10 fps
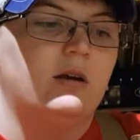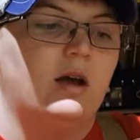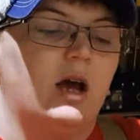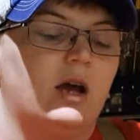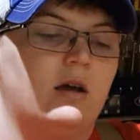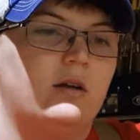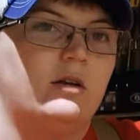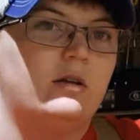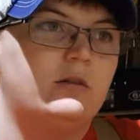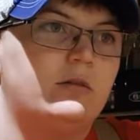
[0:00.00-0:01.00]
to
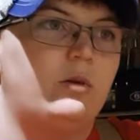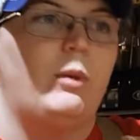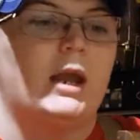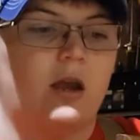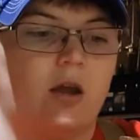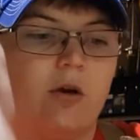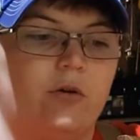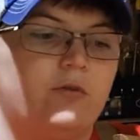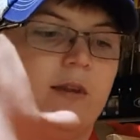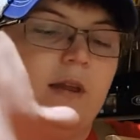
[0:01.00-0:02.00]
make a
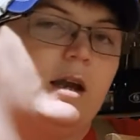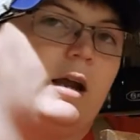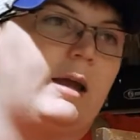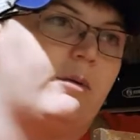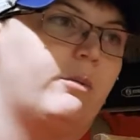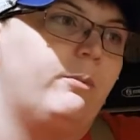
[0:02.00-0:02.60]
cove, and then I